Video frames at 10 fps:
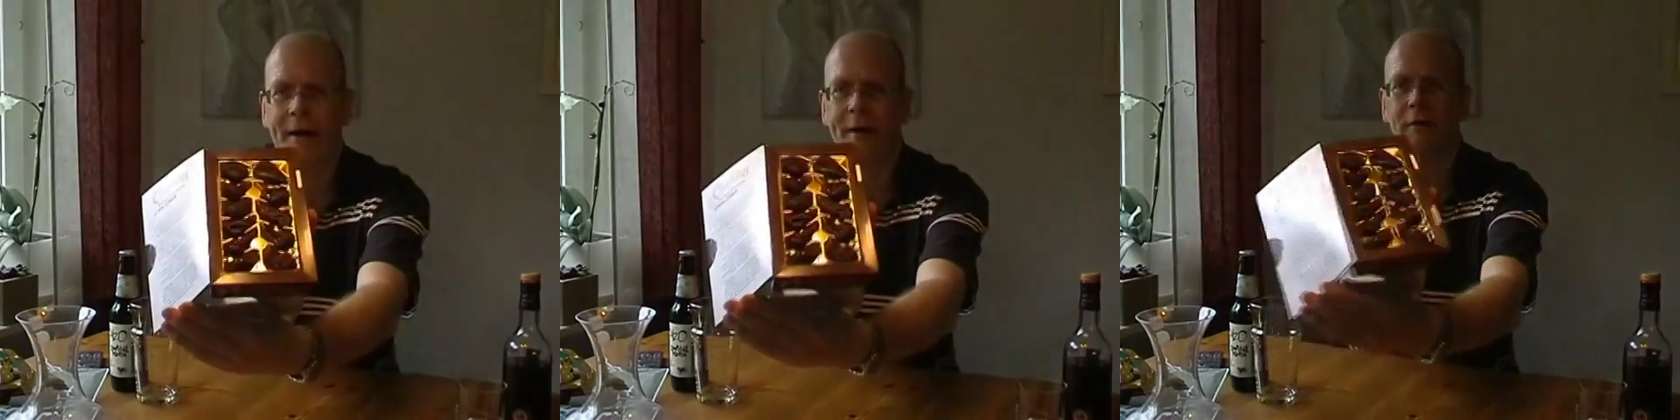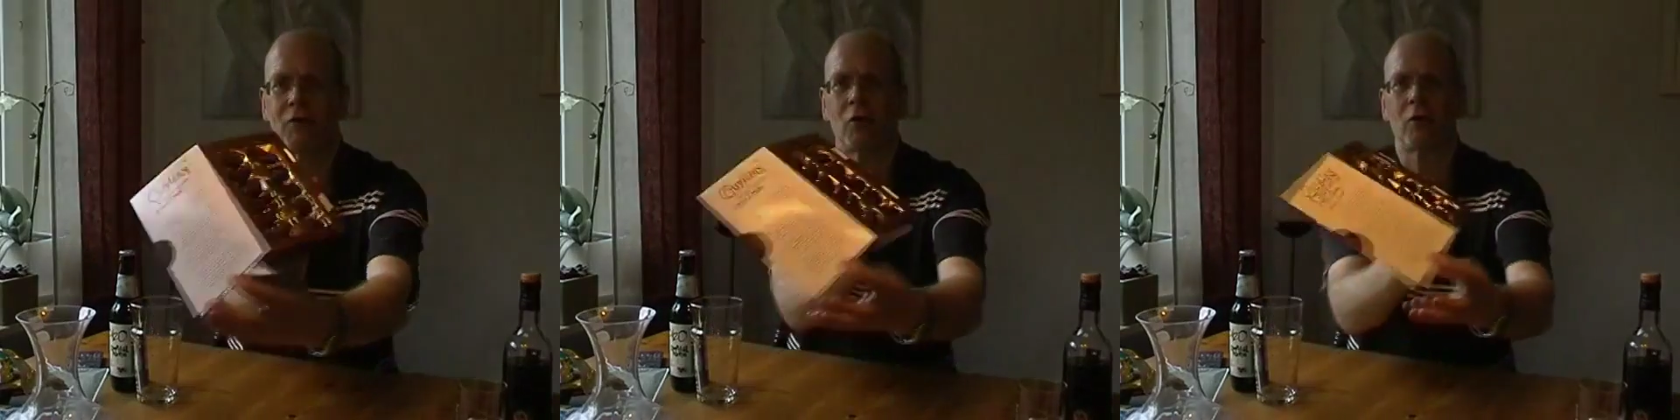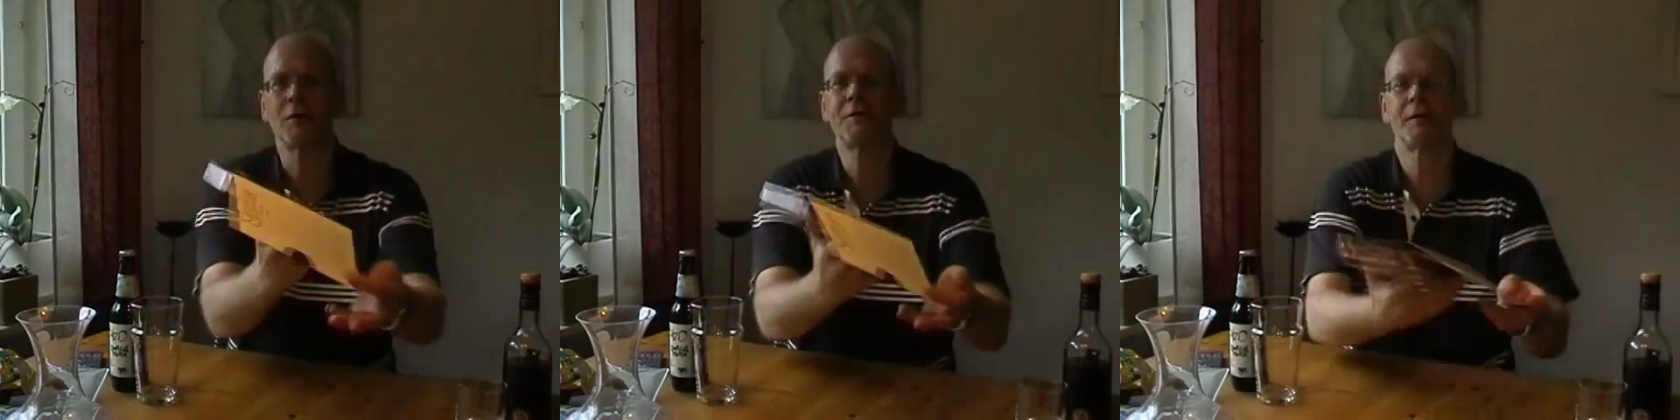kind of
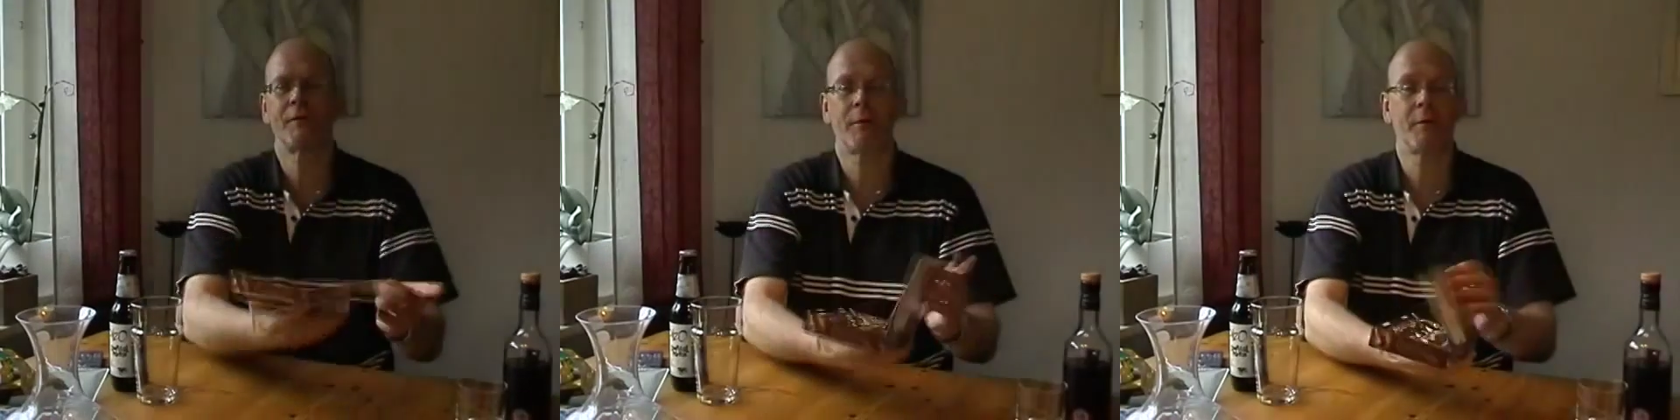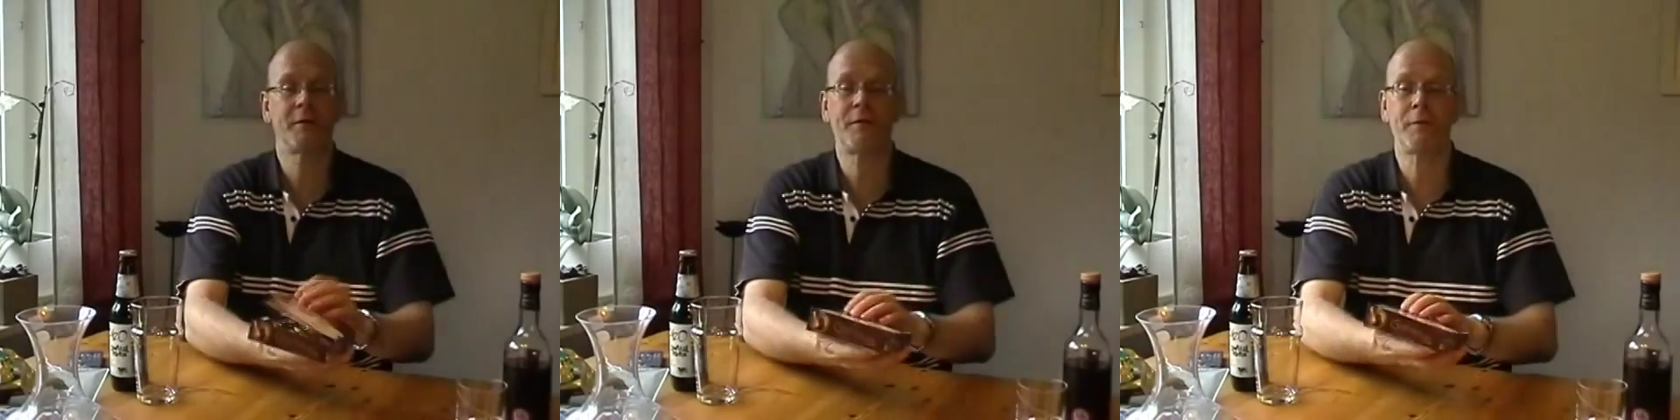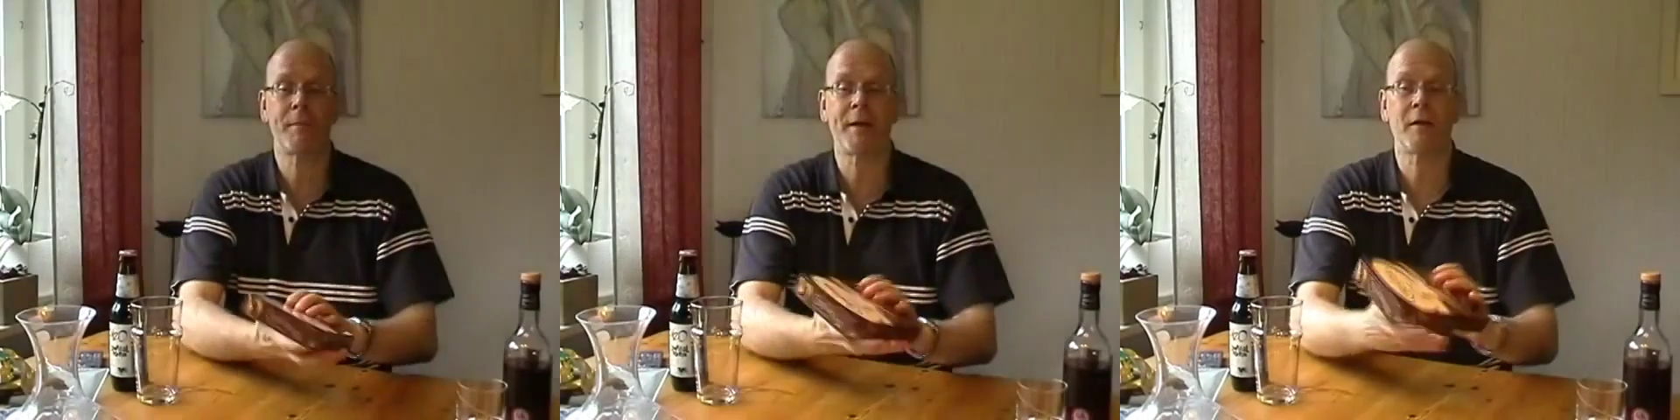chocolates from a
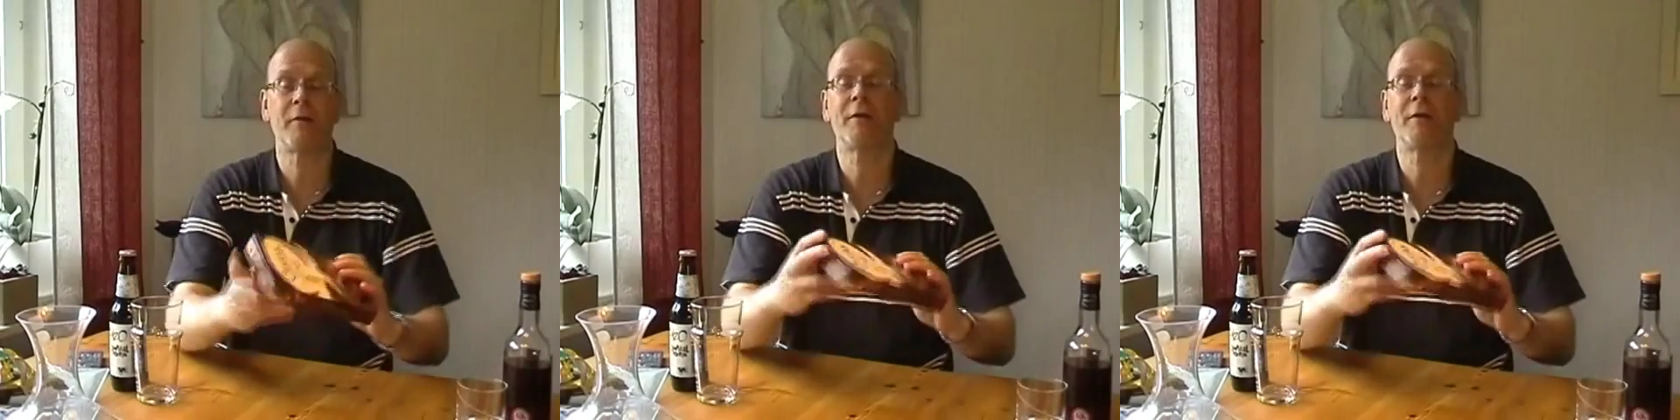different maker.